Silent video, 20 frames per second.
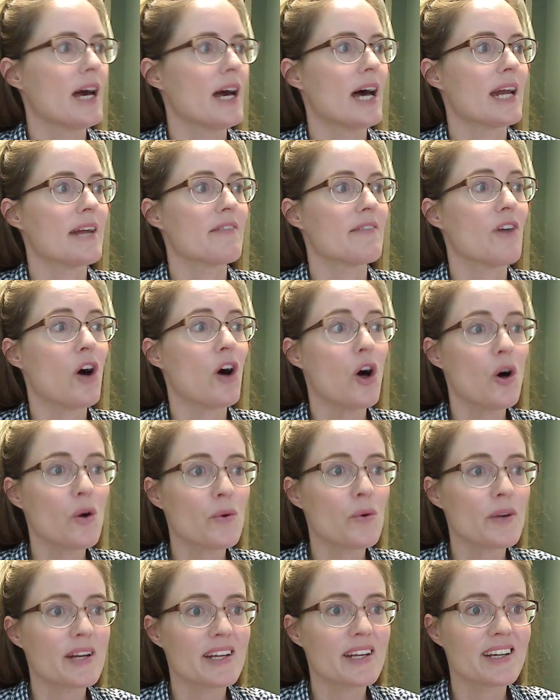and I've
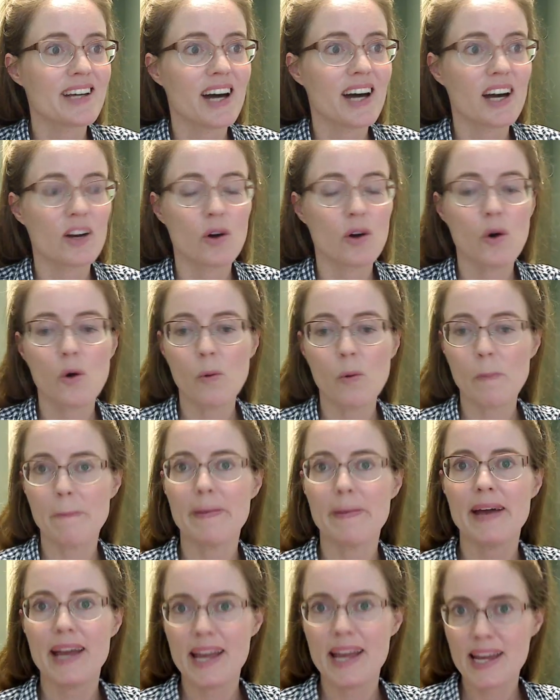already got a whole
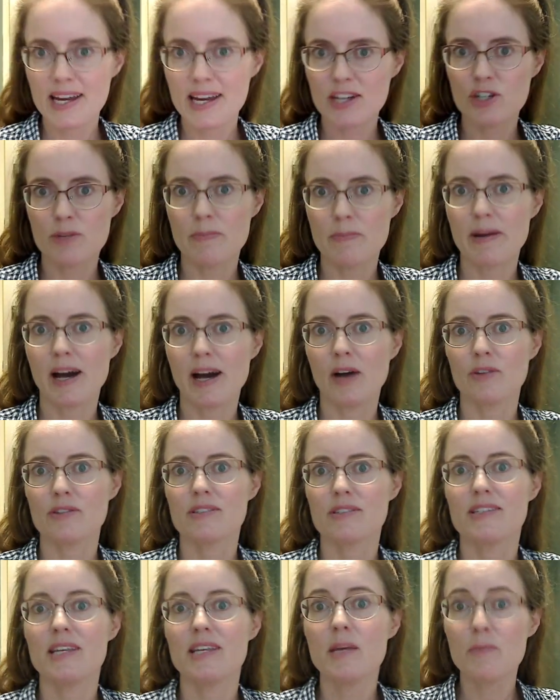page about
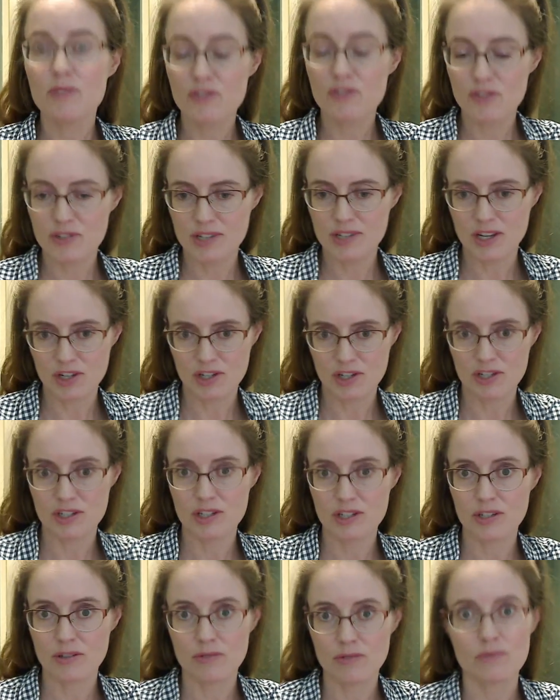tips for session
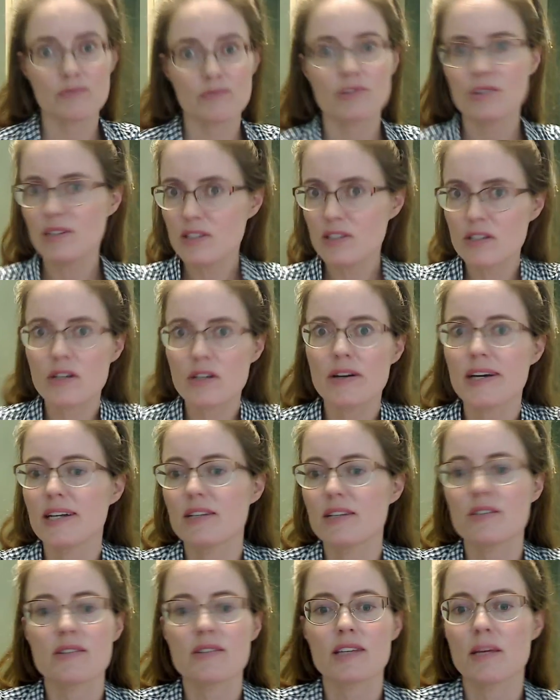2, so let's go ahead
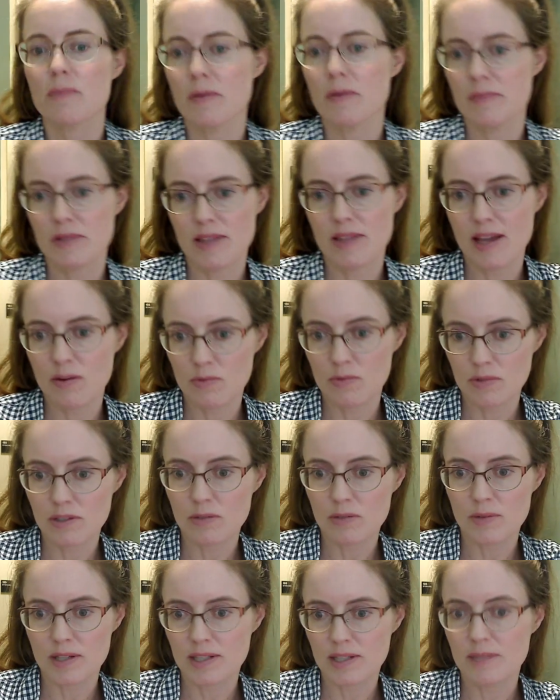and skip up to that really
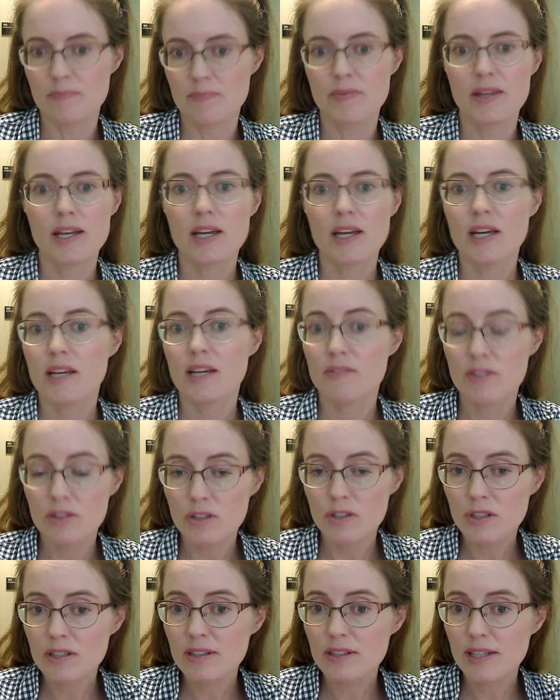quickly. If you
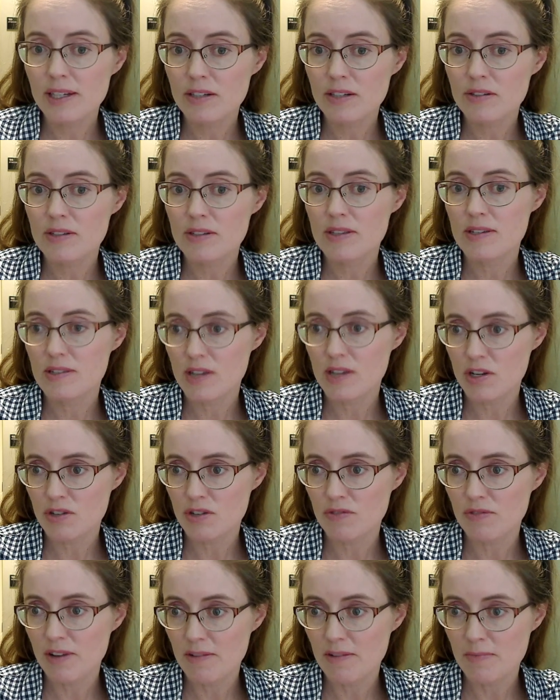look later in the
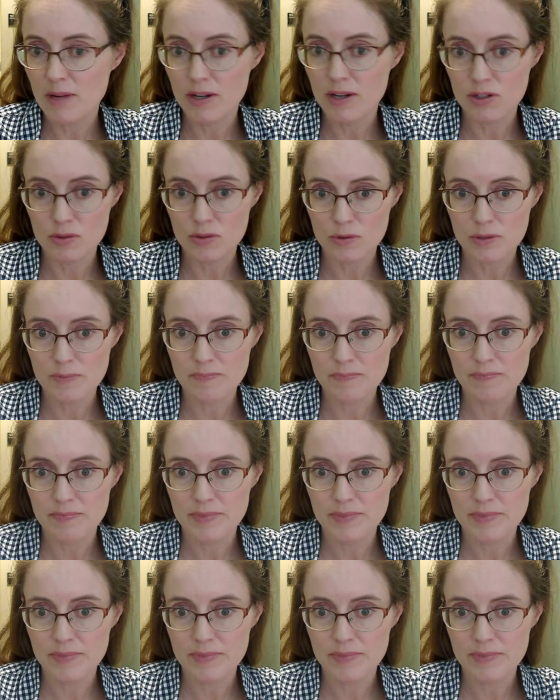session 5 module,